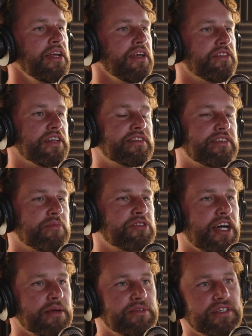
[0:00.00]
Then
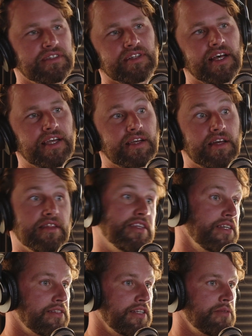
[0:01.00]
sometimes it's like,
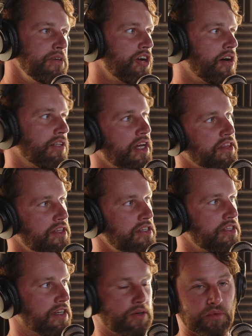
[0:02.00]
these need to be all authentic.